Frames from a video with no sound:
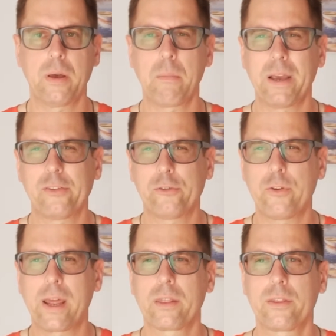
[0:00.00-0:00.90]
my
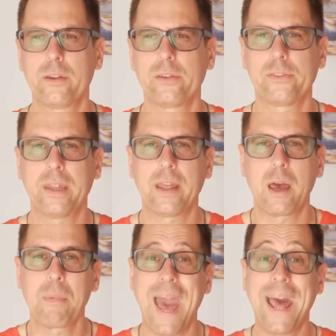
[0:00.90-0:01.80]
strength is that
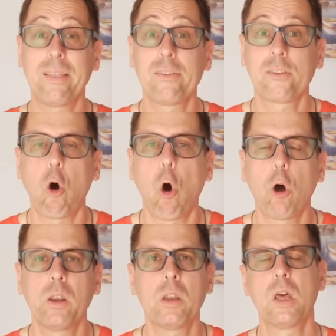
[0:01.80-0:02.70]
I'm
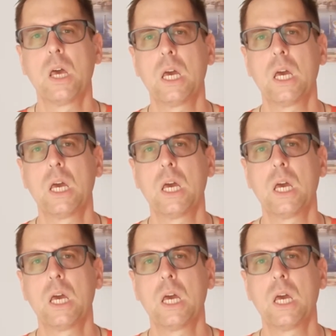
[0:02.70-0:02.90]
hands-on,